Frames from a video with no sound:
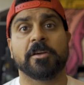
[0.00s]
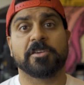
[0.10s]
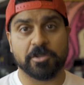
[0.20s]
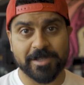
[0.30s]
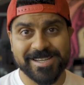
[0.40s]

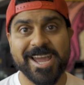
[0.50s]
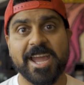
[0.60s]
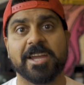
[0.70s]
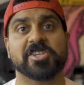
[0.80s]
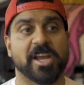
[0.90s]
to
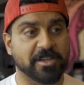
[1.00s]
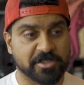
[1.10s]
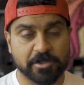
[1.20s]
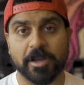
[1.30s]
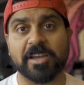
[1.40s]
engage and
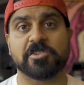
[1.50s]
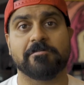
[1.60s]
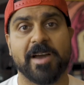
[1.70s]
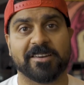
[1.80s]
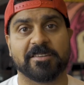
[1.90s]
to
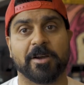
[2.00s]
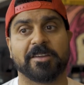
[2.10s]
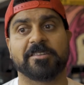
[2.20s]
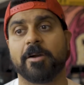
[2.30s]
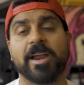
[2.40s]
maximize.
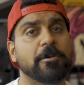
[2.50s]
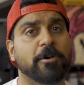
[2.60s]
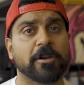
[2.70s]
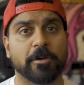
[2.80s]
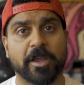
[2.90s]
So
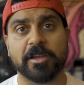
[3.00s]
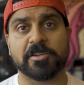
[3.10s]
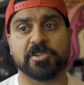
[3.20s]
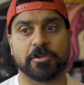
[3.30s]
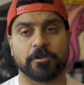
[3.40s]
anyone looking
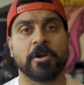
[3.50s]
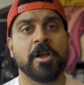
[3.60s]
to